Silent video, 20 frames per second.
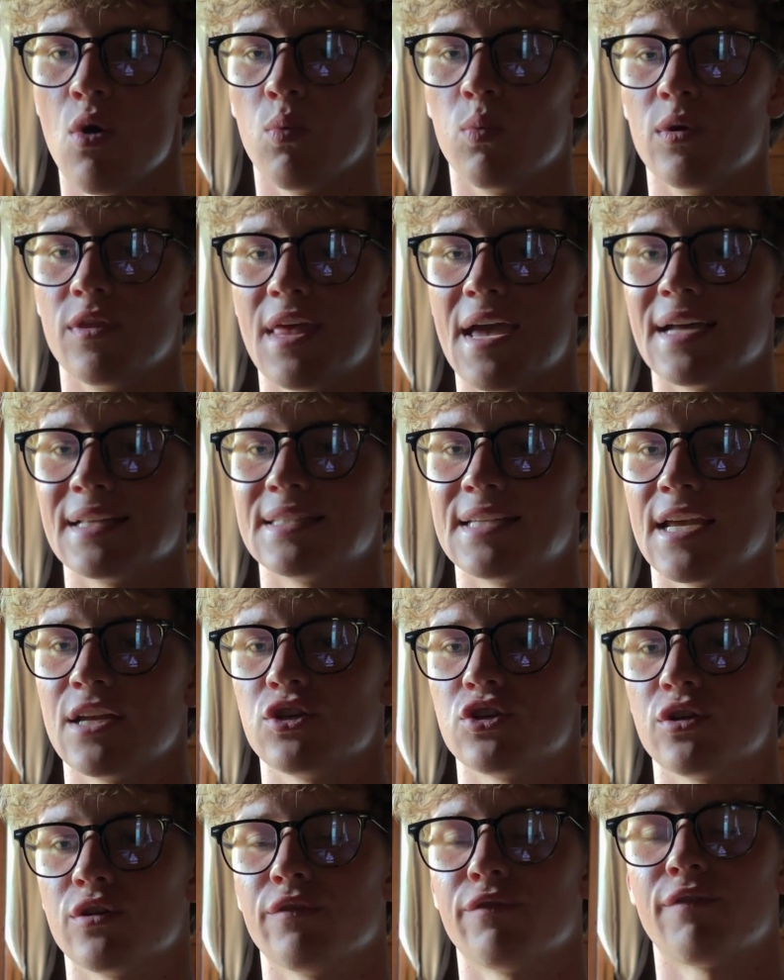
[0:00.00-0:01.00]
Without
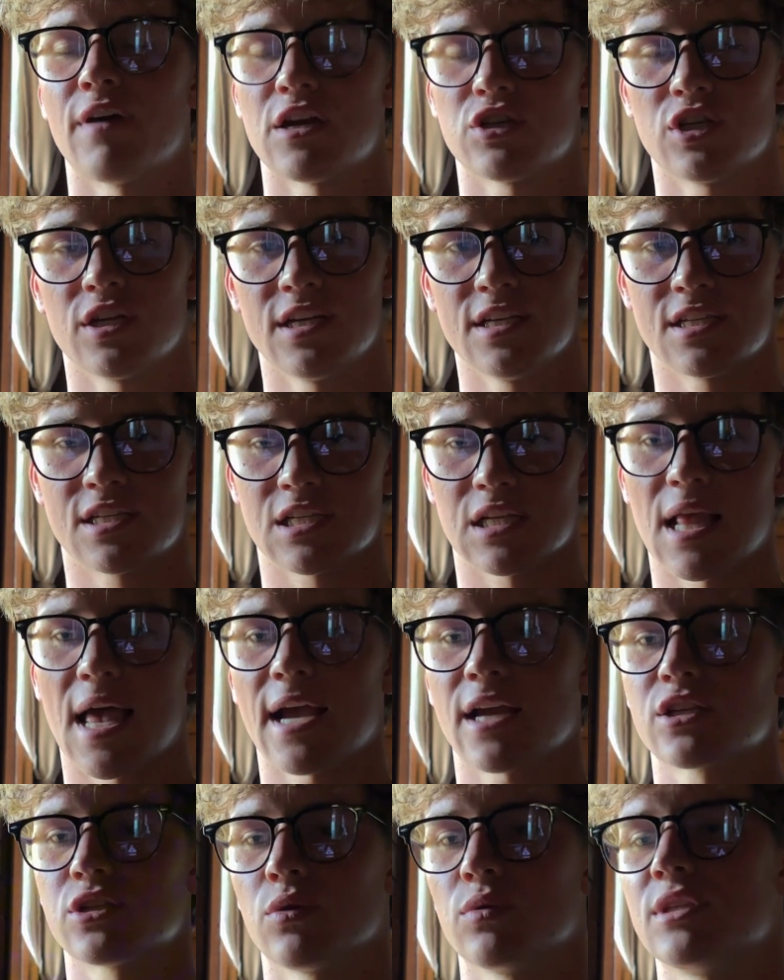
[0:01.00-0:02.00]
tension, fascia is
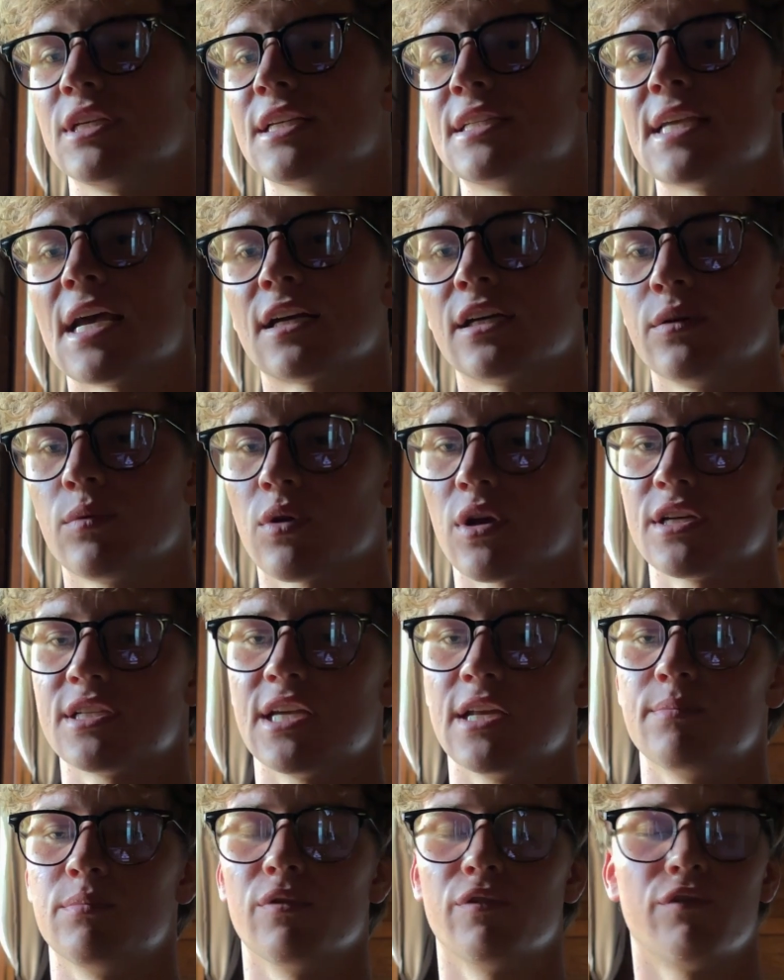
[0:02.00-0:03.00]
slack. So it's exactly what I
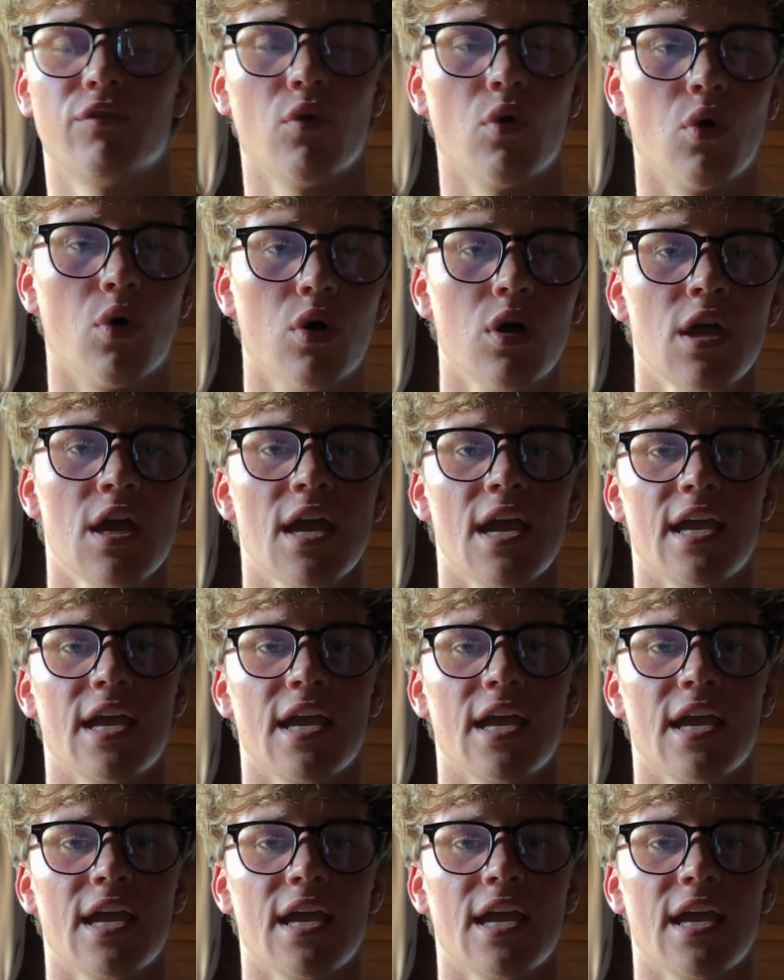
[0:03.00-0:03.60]
said before.